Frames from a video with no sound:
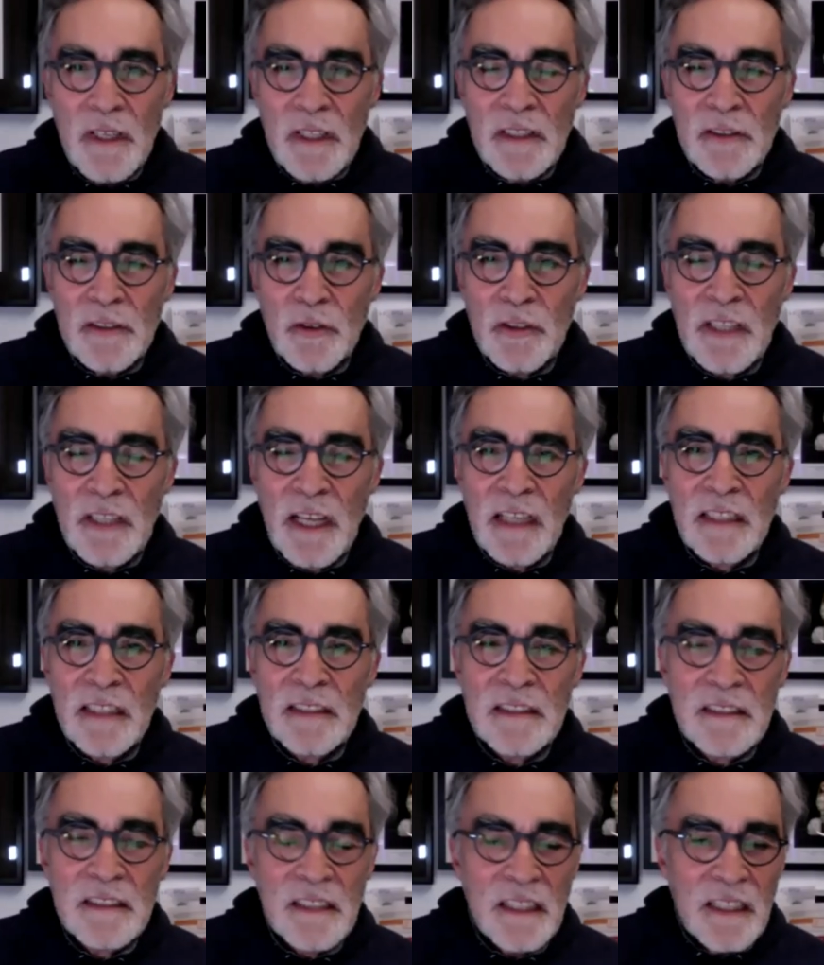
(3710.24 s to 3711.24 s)
so tell
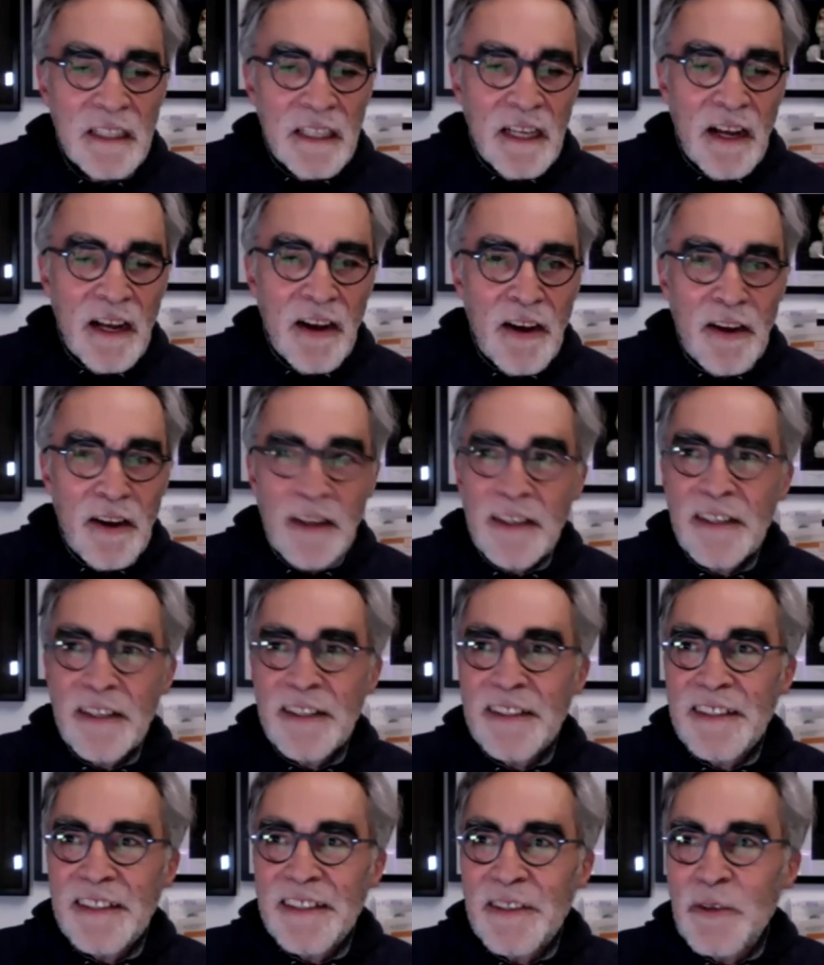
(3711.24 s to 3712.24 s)
us uh,
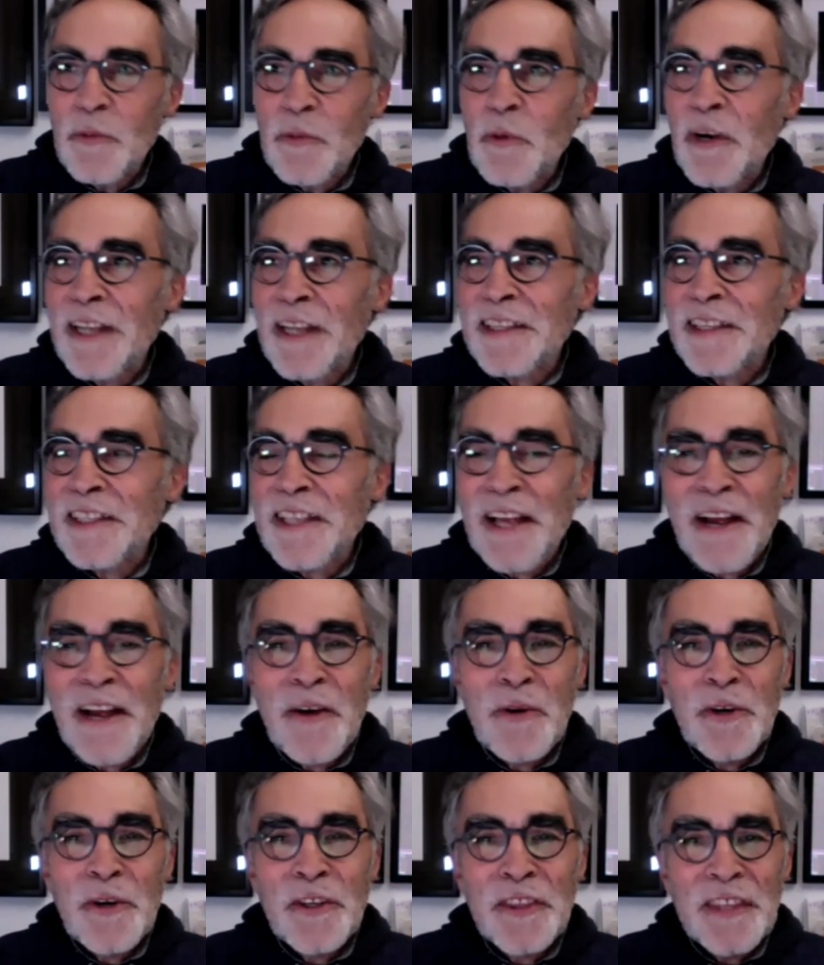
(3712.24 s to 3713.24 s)
we're at the
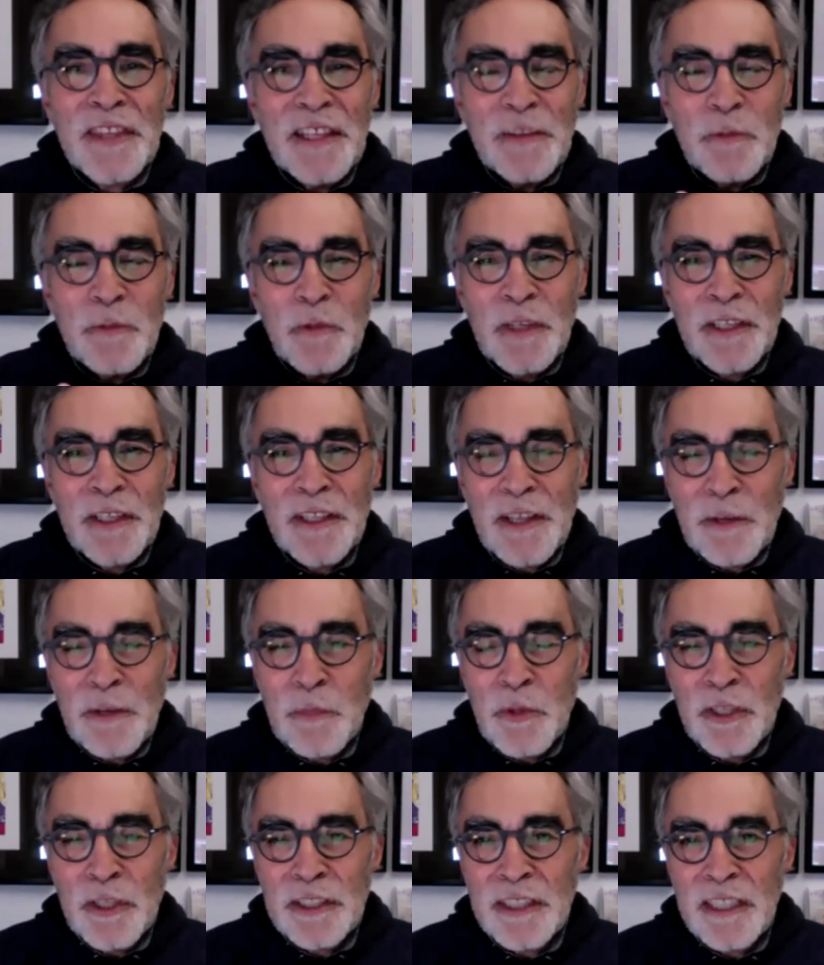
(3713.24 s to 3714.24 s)
hour we
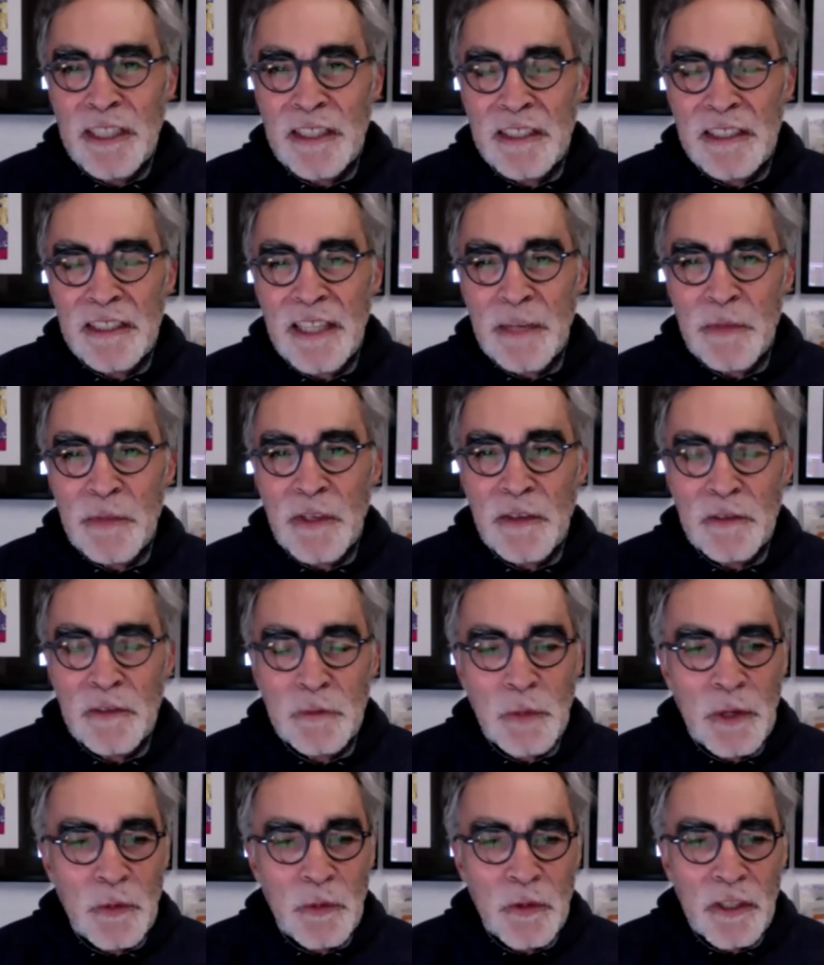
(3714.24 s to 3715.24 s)
appreciate the time that you
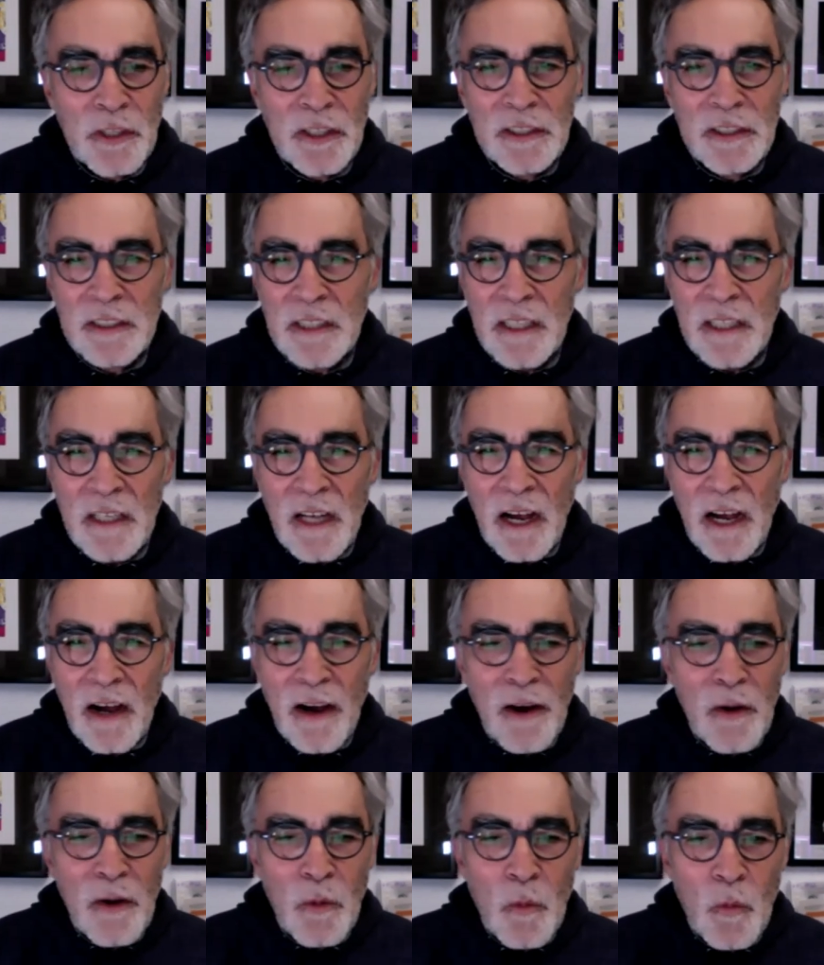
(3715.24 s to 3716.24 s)
spent with us
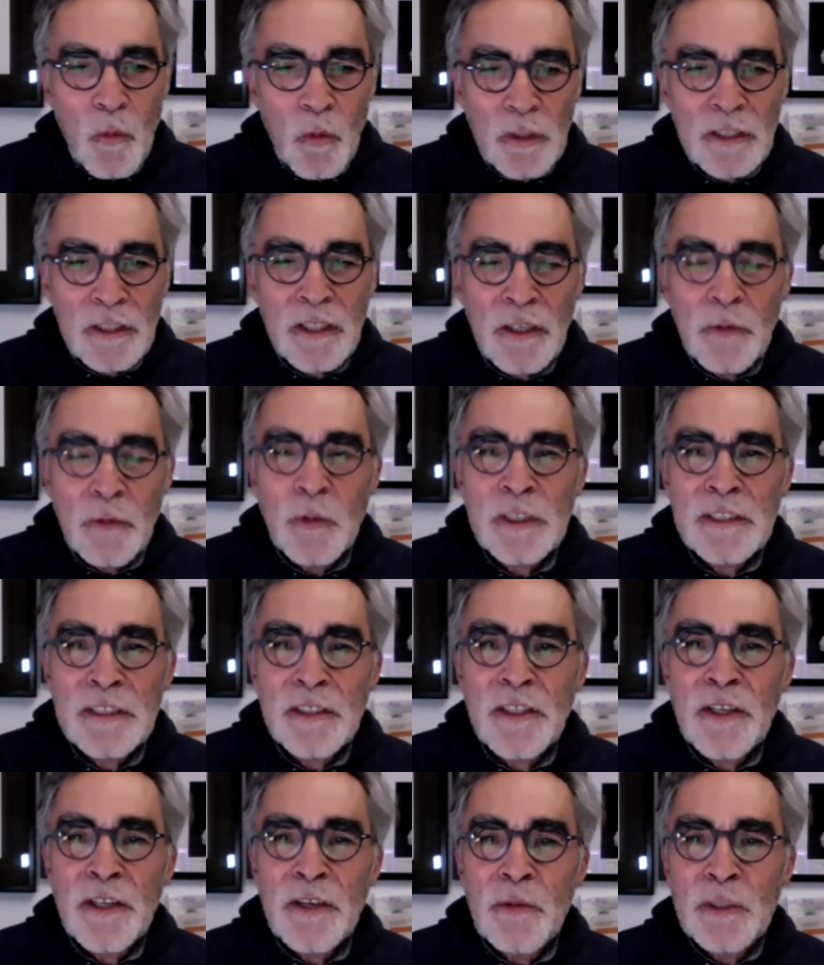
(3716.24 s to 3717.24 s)
uh, what's what's
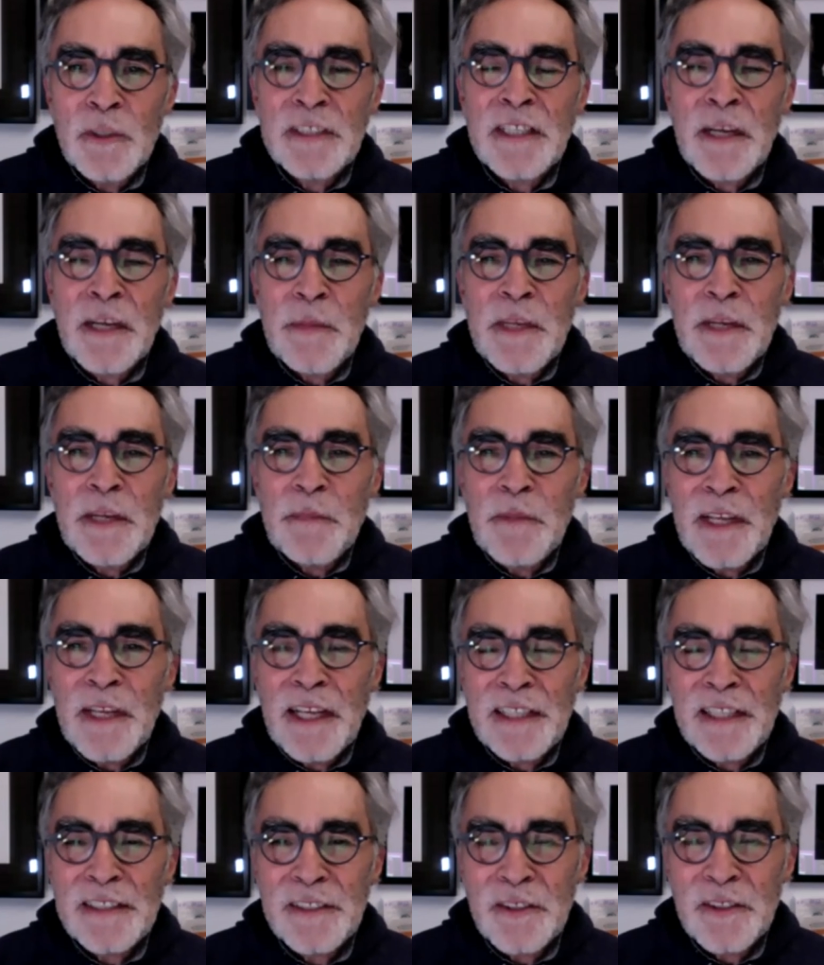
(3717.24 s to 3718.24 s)
what's coming up
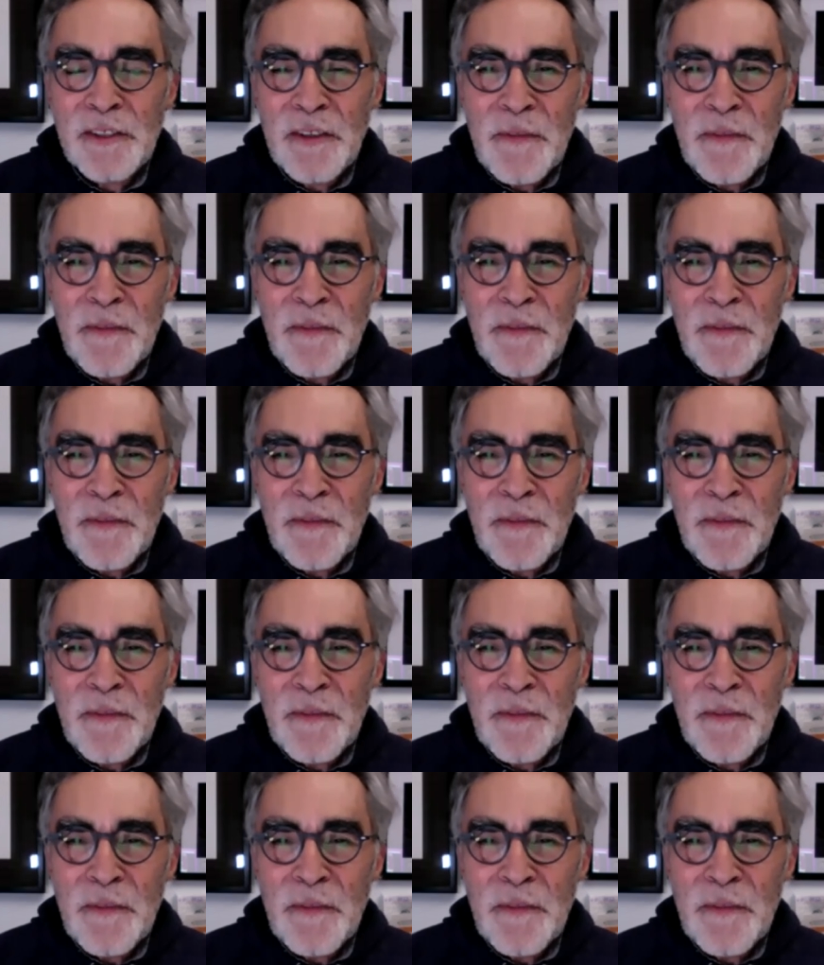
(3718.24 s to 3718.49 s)
next